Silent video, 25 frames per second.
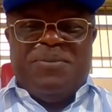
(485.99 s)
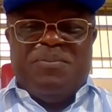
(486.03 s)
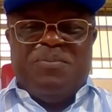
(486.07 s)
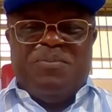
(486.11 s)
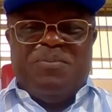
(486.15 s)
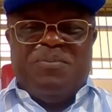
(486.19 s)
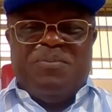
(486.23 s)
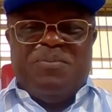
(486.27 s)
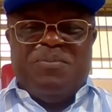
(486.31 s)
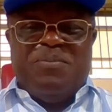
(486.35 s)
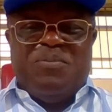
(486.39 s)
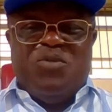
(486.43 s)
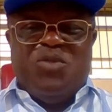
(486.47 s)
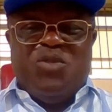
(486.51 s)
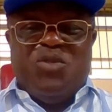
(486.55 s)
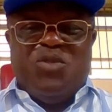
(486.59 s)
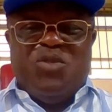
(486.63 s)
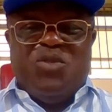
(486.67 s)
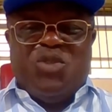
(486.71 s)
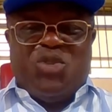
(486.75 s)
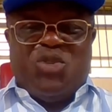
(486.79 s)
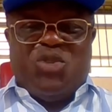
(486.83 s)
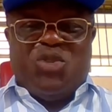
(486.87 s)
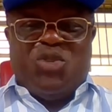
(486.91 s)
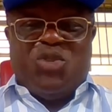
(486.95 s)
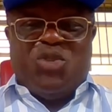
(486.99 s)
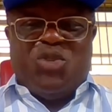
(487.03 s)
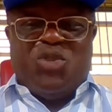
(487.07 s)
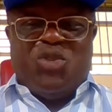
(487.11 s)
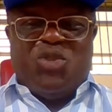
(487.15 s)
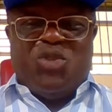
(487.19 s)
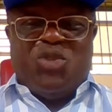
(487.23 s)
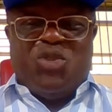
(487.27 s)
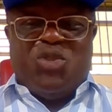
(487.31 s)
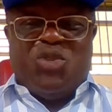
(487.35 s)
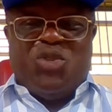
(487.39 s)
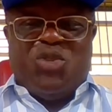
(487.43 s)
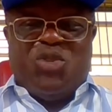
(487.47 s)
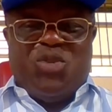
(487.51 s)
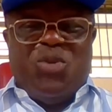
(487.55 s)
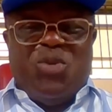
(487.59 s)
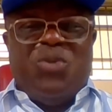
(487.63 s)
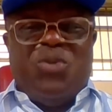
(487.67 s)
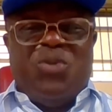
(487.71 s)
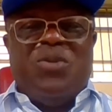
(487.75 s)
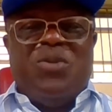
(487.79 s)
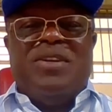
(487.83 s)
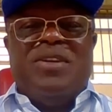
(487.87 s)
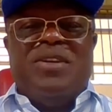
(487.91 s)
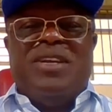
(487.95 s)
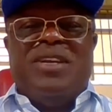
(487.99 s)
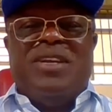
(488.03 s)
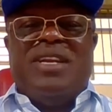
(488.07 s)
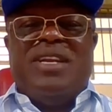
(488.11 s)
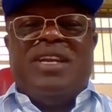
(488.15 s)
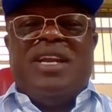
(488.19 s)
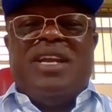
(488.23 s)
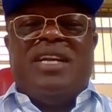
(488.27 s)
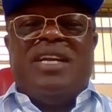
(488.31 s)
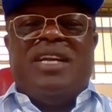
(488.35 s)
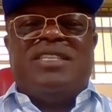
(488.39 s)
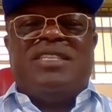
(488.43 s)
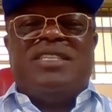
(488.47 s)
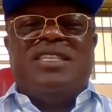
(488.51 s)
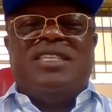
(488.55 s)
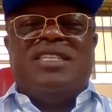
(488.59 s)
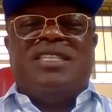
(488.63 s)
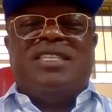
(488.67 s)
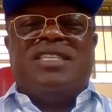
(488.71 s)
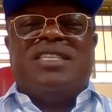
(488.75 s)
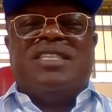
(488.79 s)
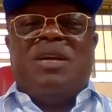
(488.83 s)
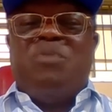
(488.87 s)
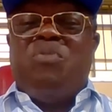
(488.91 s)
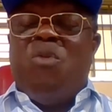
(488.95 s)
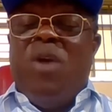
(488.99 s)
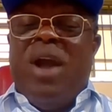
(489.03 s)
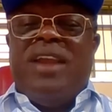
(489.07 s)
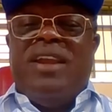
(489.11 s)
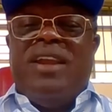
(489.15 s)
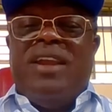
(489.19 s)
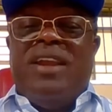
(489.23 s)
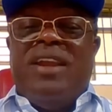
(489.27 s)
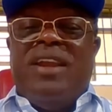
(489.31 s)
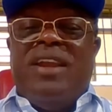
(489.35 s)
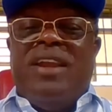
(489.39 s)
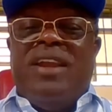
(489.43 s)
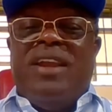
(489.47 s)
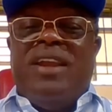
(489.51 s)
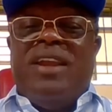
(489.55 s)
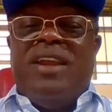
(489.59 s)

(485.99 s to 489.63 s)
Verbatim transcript: So that is step one, and I think is the doing of God.